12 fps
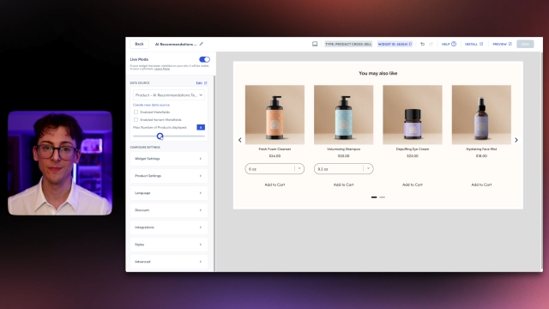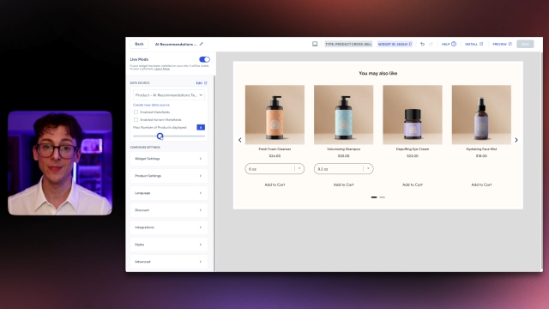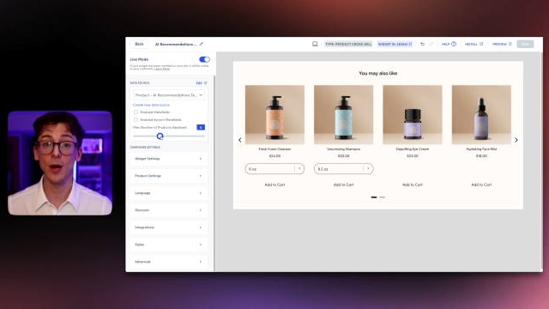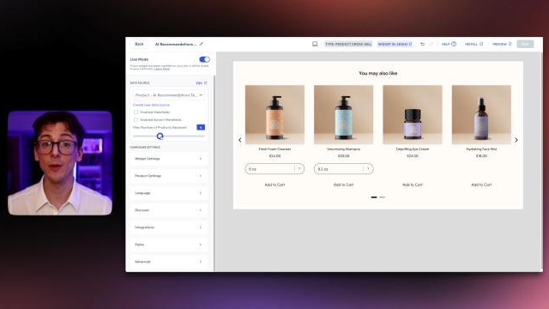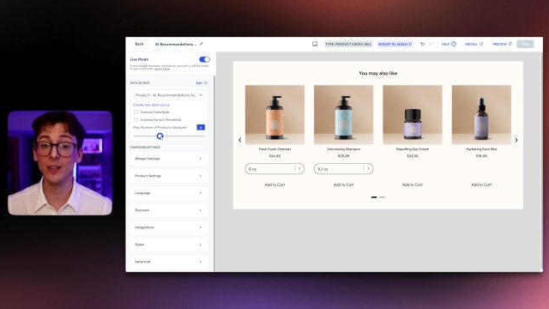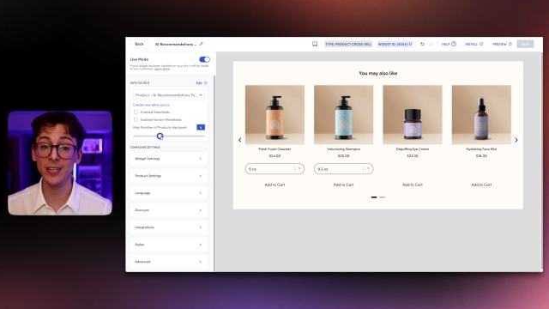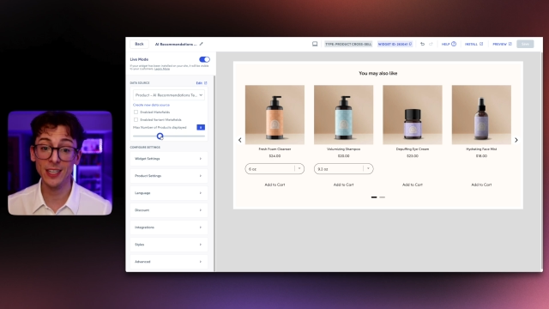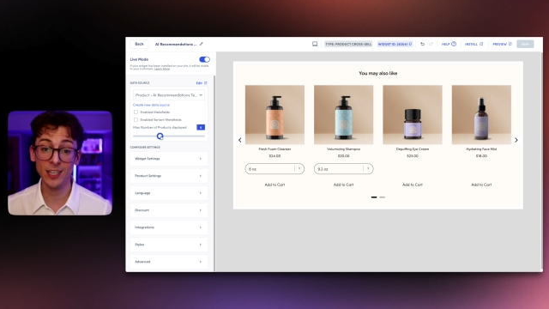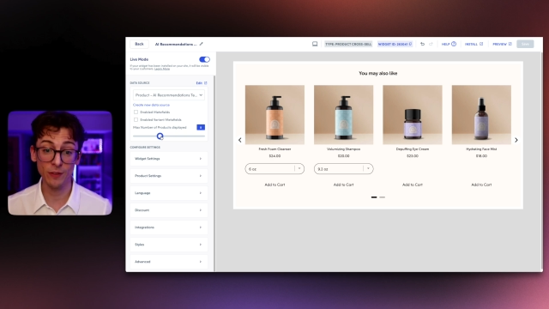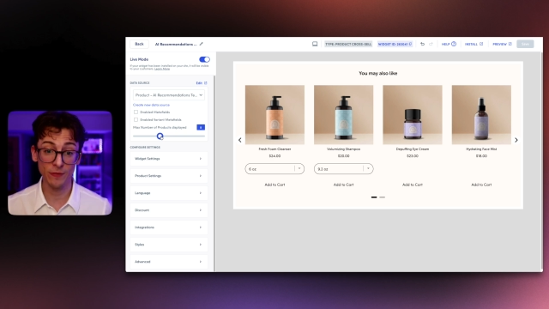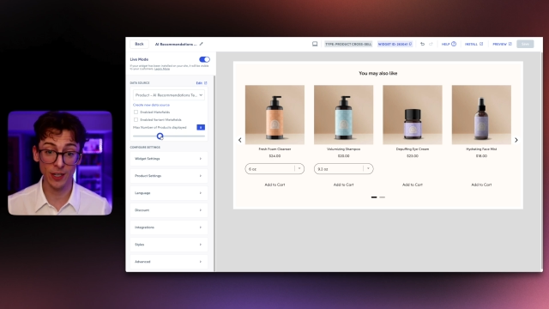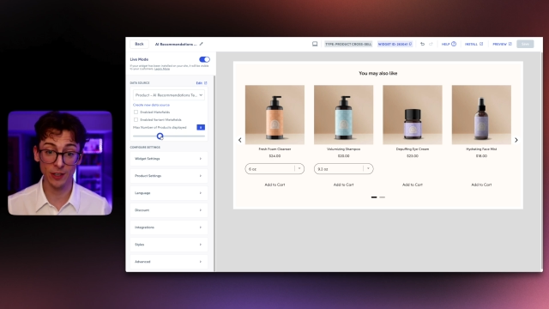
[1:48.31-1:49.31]
Now, underneath
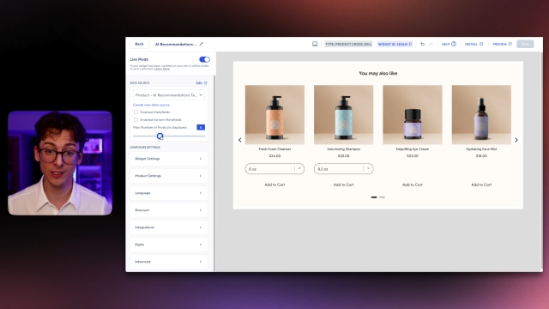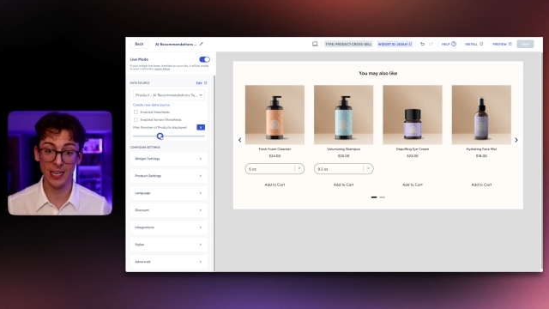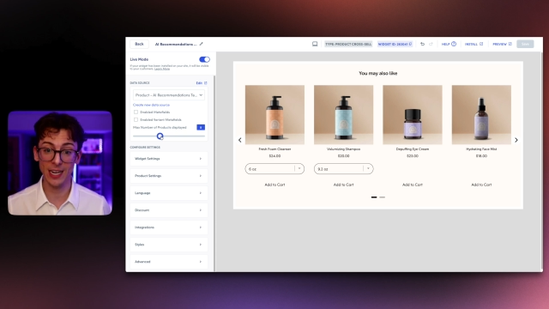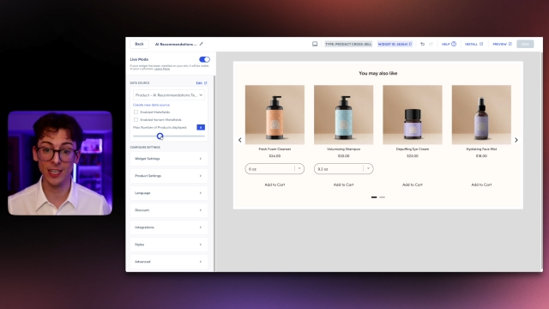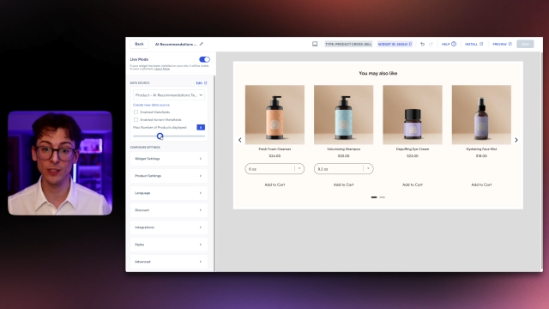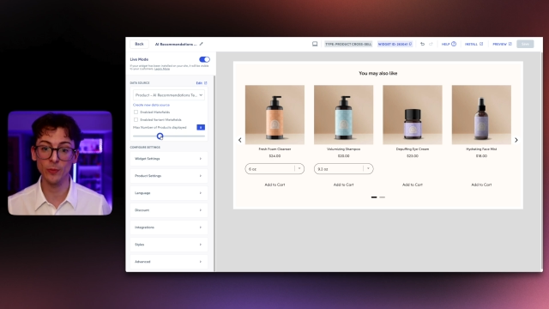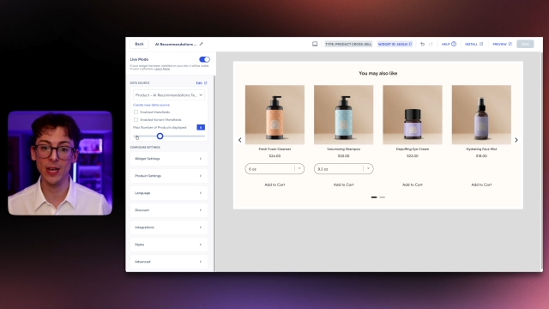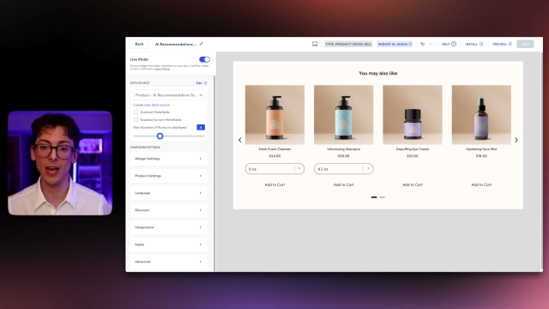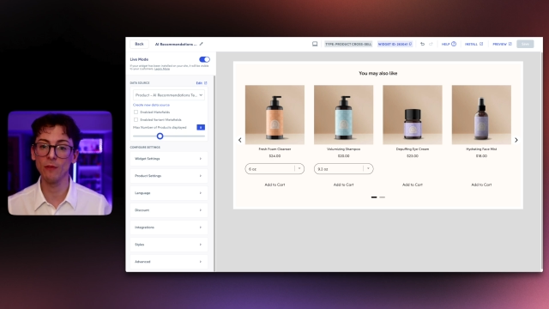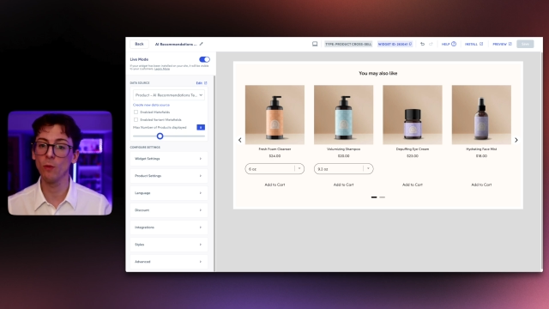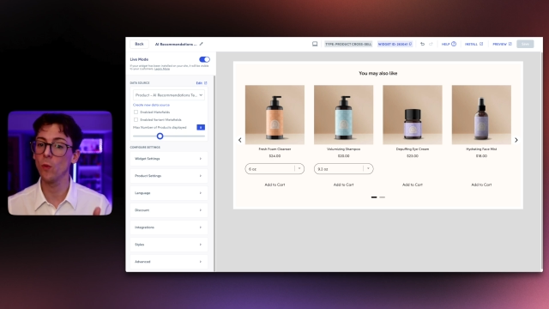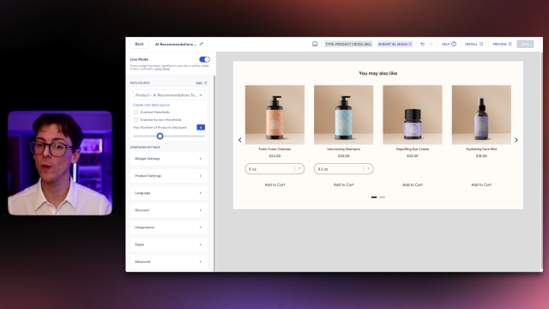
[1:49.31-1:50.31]
Configure Settings, we
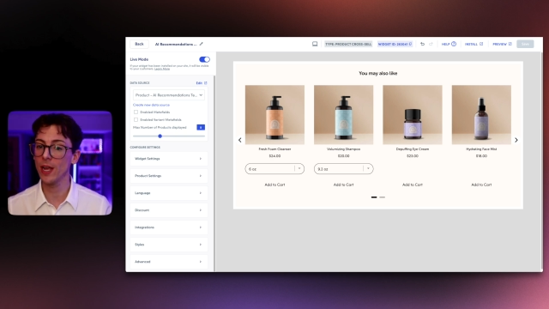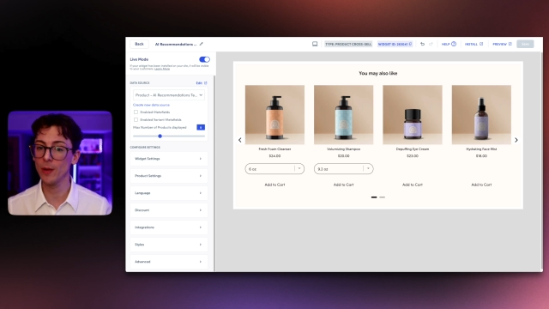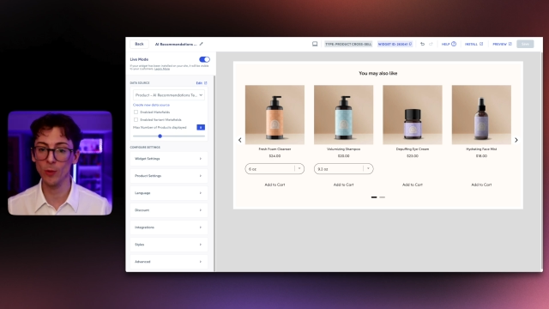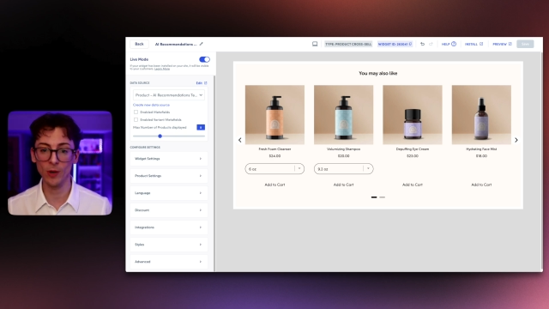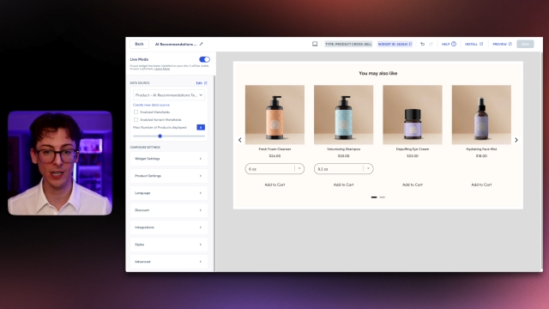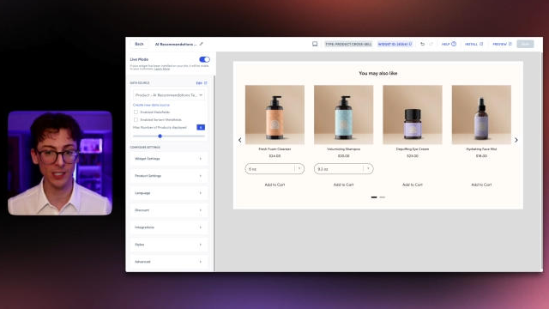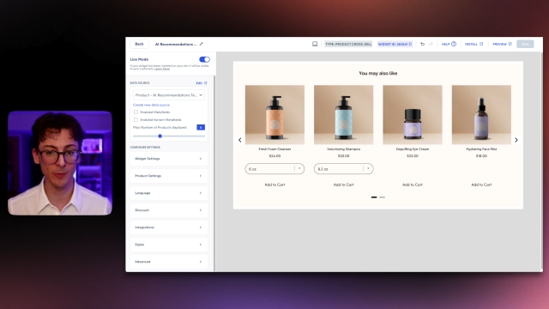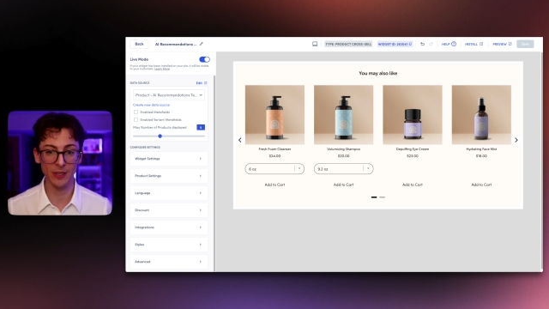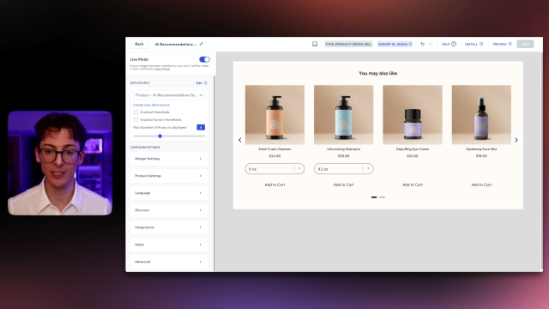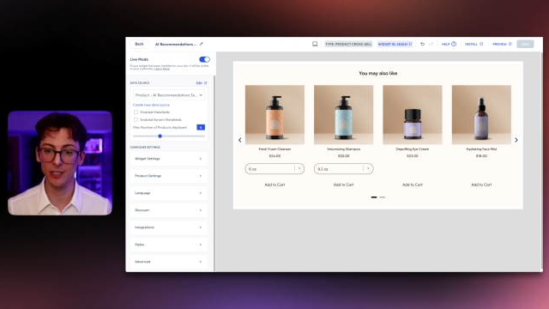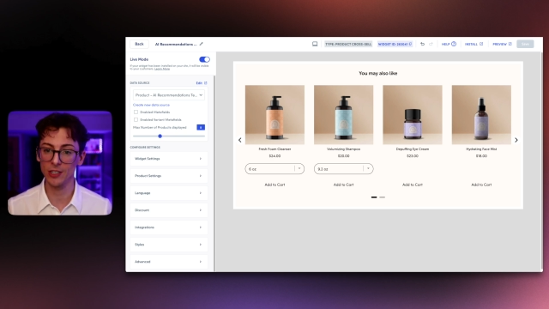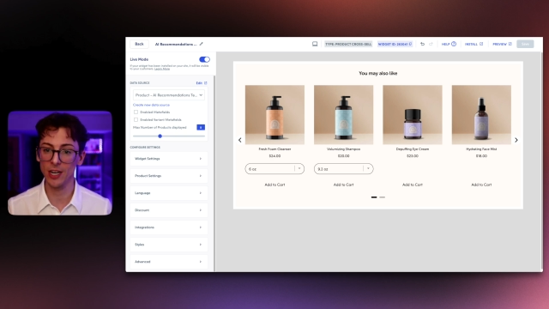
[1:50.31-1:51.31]
have way more
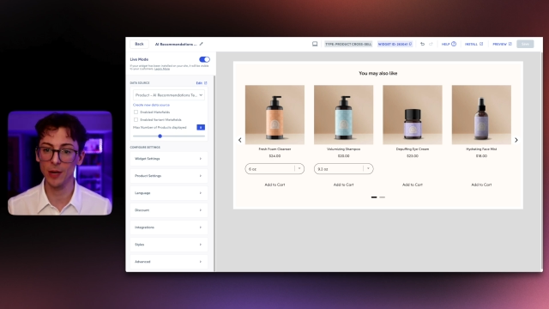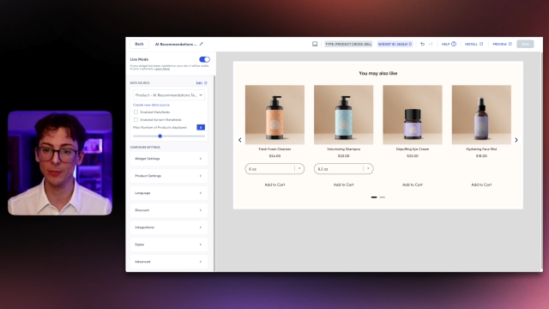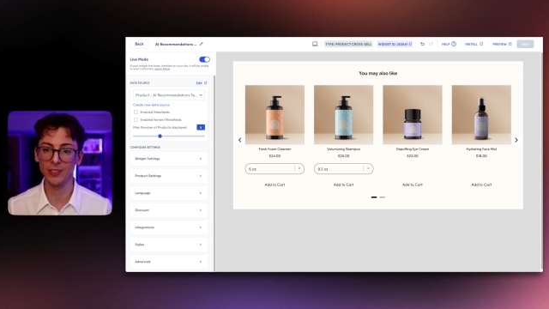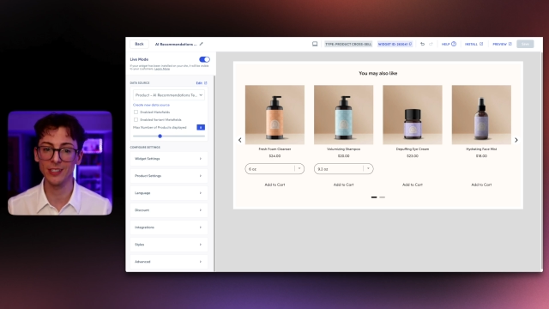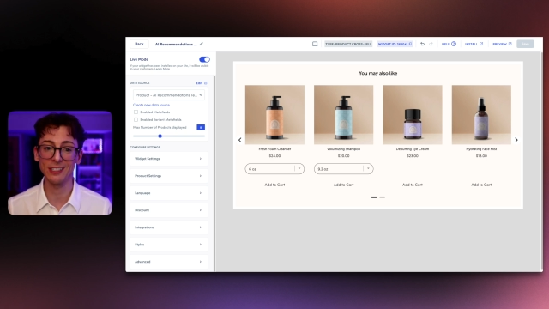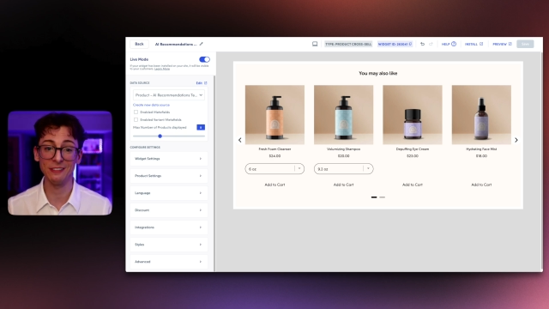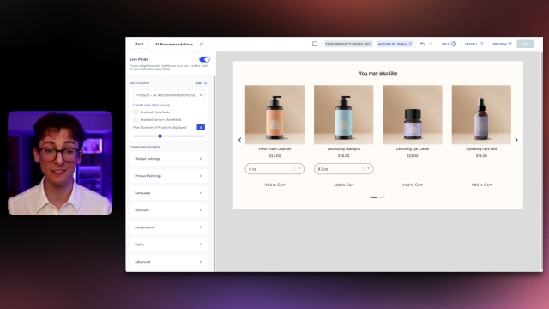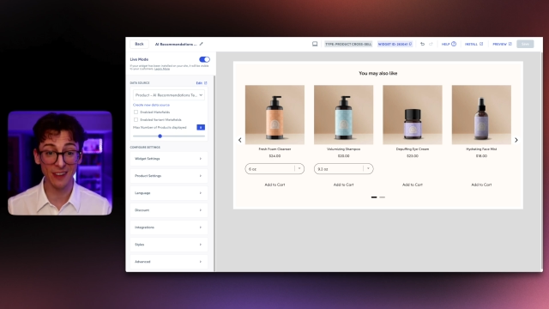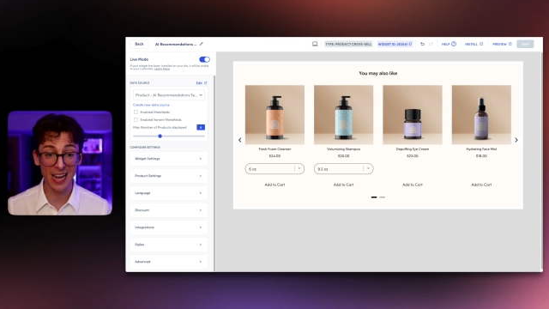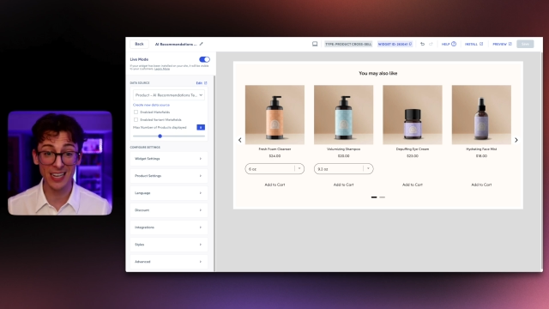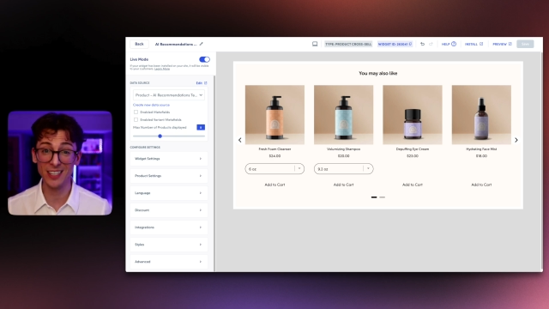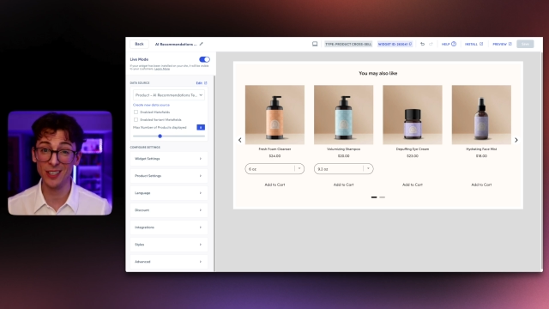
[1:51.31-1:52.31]
customization options to
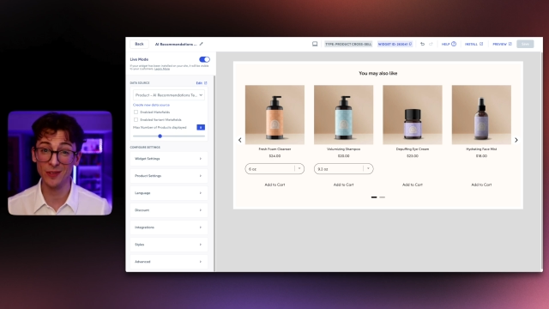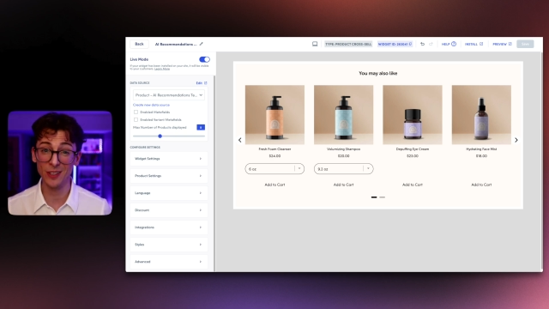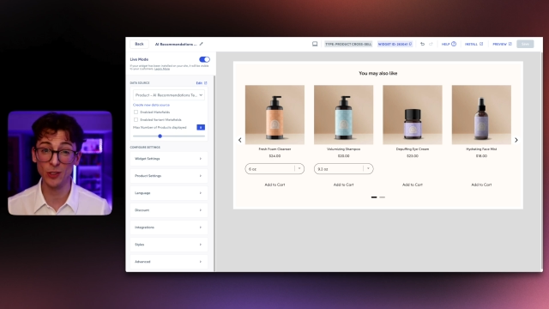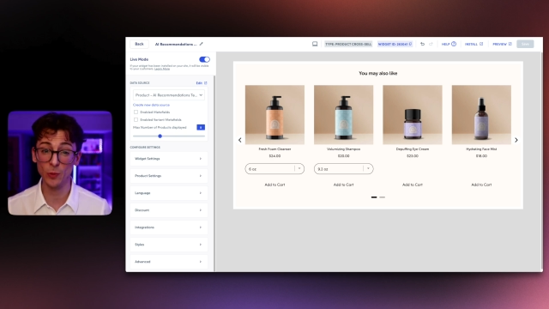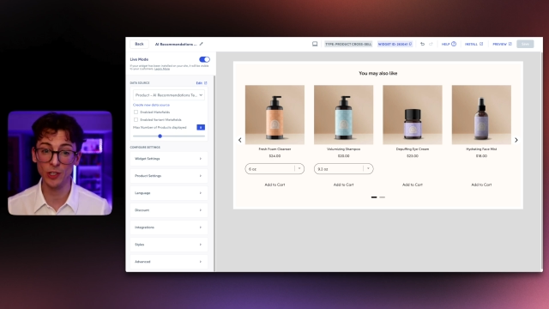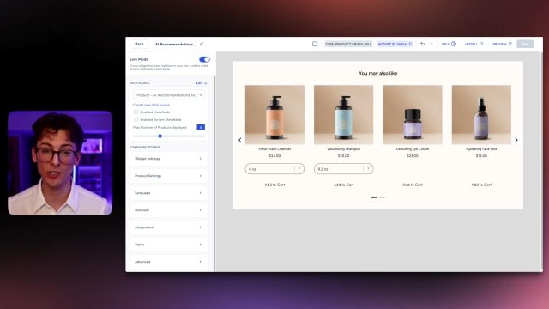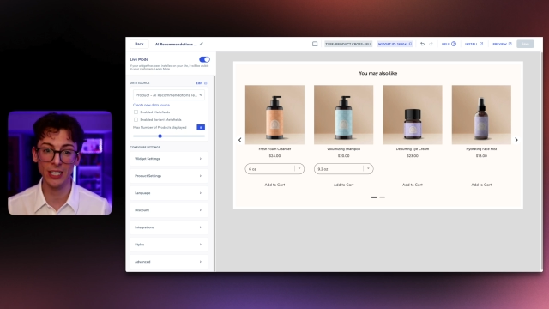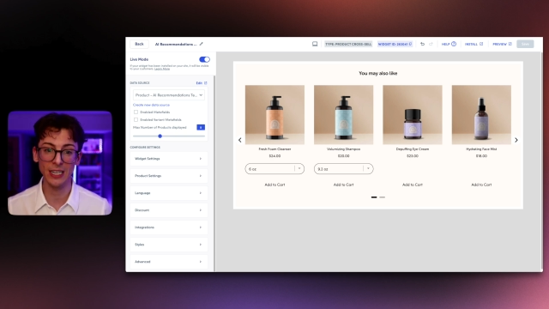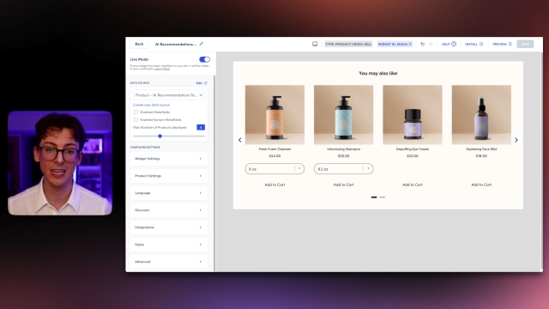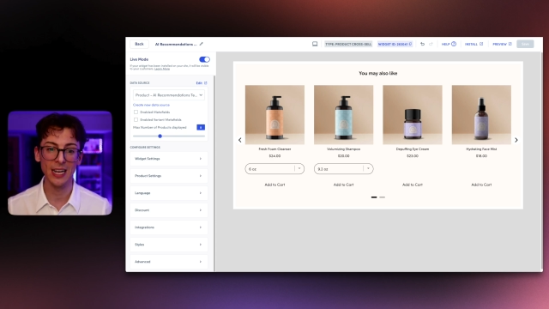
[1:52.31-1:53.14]
fine-tune this widget.